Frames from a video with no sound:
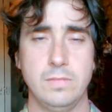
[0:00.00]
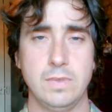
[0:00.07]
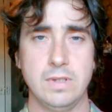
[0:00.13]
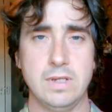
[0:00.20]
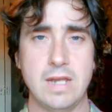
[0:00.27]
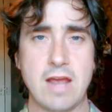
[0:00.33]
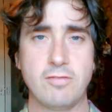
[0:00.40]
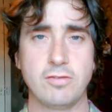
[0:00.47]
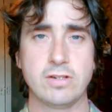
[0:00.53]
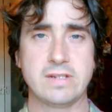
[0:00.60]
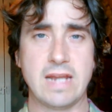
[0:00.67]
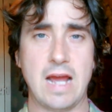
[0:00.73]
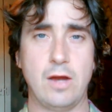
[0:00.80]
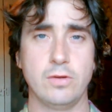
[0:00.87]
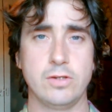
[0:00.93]
never
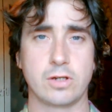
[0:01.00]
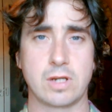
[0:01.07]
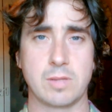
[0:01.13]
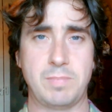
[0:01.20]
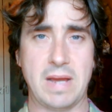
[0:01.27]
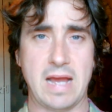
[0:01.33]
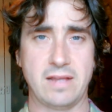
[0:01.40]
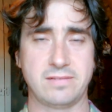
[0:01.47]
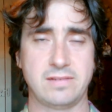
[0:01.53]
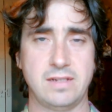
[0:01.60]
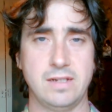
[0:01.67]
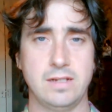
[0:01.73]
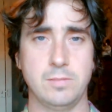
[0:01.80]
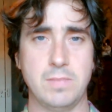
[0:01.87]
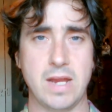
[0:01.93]
doubt your
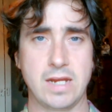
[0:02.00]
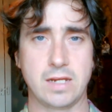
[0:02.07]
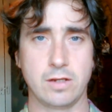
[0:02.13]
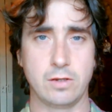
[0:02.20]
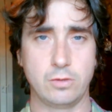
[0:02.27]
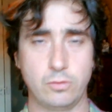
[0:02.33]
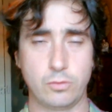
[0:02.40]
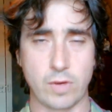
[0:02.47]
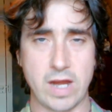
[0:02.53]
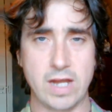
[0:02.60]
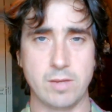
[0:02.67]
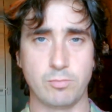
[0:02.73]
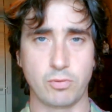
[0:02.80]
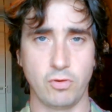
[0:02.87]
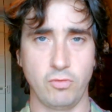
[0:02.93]
capacity to make a great
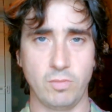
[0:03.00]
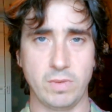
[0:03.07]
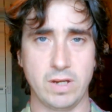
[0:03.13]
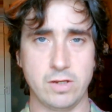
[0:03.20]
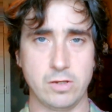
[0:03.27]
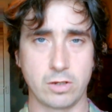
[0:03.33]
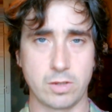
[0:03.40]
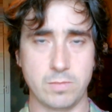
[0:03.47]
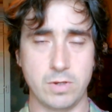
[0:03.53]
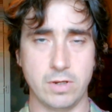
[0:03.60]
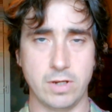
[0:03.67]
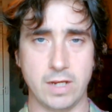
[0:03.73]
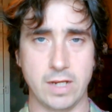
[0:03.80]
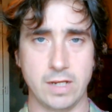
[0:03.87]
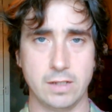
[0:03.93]
improvement in your
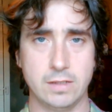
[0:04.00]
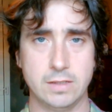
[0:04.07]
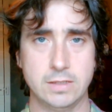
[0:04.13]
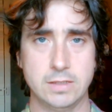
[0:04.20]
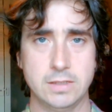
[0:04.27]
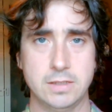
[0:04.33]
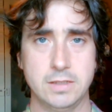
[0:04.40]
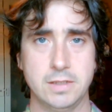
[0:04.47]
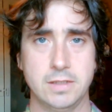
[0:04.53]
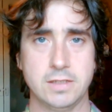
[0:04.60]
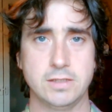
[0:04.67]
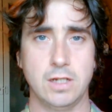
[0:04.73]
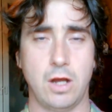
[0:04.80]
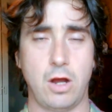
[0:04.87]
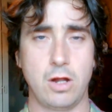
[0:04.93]
community.
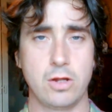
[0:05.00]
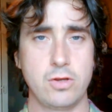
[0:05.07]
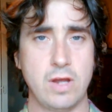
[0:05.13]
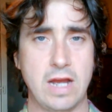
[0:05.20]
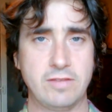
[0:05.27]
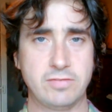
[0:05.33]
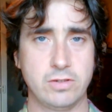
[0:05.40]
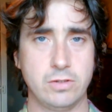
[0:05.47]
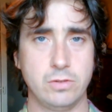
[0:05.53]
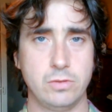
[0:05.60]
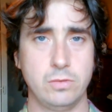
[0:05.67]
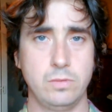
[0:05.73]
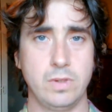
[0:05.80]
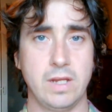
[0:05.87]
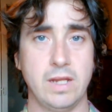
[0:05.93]
All you have to
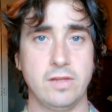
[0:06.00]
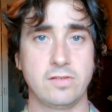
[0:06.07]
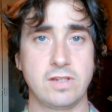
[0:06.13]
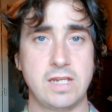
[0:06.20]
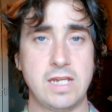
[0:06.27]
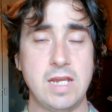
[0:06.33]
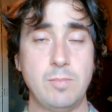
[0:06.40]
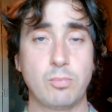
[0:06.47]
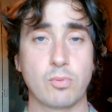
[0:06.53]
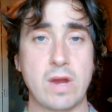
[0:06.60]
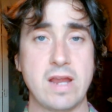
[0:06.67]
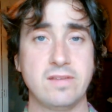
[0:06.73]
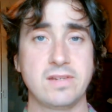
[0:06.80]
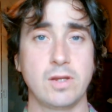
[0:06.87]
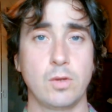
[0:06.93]
do is keep
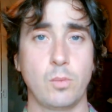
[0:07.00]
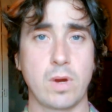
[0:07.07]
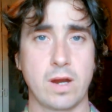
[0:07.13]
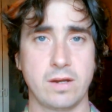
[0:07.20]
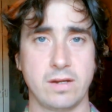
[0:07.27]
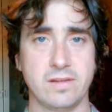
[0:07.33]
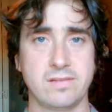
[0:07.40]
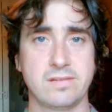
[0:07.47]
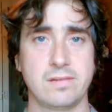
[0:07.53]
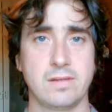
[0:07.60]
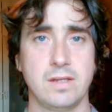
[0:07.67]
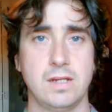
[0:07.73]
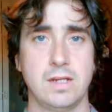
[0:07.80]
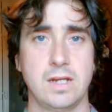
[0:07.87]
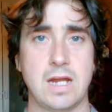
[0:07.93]
raising
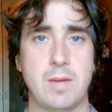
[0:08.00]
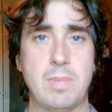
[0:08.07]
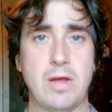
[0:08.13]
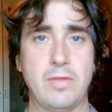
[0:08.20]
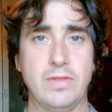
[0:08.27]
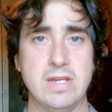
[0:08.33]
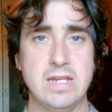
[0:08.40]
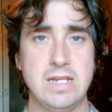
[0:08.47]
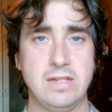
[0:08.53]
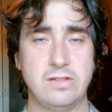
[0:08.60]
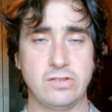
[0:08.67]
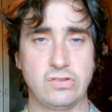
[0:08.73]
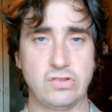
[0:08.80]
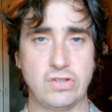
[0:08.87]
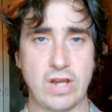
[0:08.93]
awareness about the need
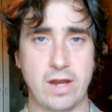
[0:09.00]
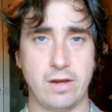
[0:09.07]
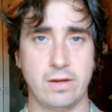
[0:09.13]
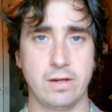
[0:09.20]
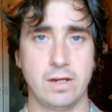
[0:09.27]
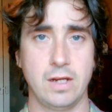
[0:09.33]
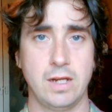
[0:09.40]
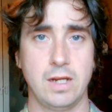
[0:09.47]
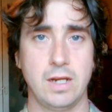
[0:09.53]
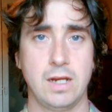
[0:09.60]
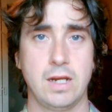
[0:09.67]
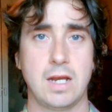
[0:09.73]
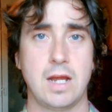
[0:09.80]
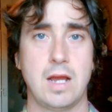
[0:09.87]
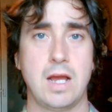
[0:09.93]
to share,
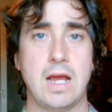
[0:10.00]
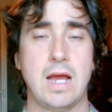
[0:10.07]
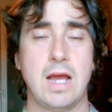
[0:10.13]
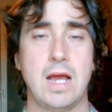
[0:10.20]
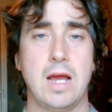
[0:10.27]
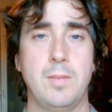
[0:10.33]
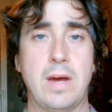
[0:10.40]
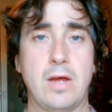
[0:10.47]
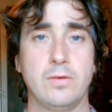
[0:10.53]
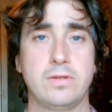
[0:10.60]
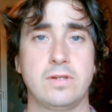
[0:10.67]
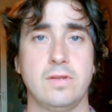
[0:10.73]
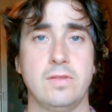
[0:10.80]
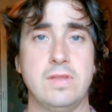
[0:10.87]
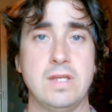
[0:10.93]

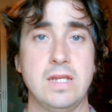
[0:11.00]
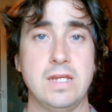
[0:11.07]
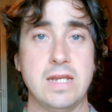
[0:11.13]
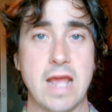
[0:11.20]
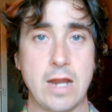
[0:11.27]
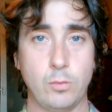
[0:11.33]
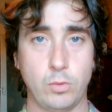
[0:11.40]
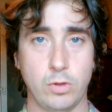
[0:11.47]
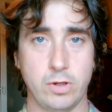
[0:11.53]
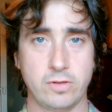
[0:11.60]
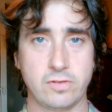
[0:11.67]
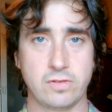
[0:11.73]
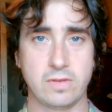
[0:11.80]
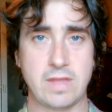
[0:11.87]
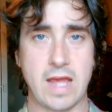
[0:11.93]
about the
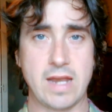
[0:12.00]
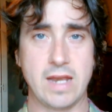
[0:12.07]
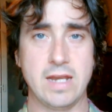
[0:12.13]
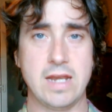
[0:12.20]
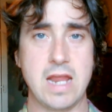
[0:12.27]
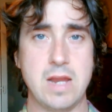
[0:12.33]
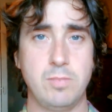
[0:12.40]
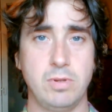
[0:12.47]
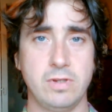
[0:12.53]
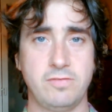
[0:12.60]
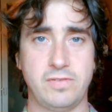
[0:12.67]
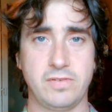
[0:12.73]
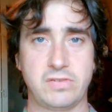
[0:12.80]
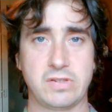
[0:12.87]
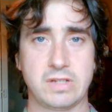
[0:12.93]
networks that enable
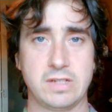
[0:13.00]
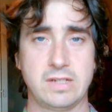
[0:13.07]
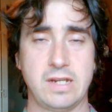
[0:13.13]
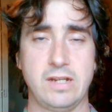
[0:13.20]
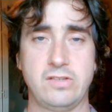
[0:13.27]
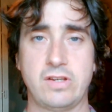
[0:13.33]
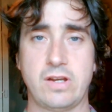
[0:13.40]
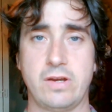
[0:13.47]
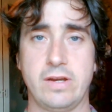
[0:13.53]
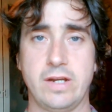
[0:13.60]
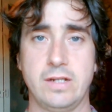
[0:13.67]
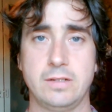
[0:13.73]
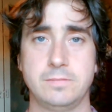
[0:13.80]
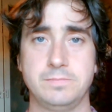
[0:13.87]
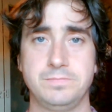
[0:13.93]
and facilitate sharing,